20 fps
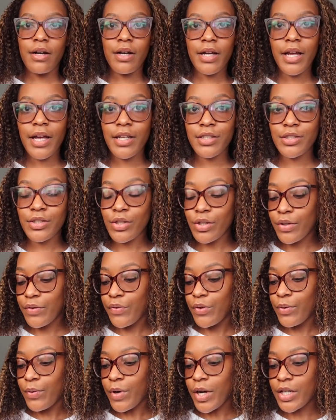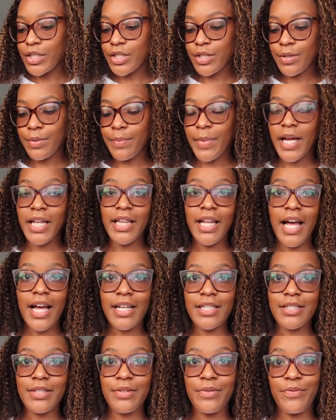Okay, so if you watched my
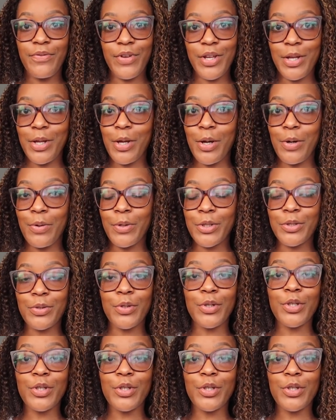last video, which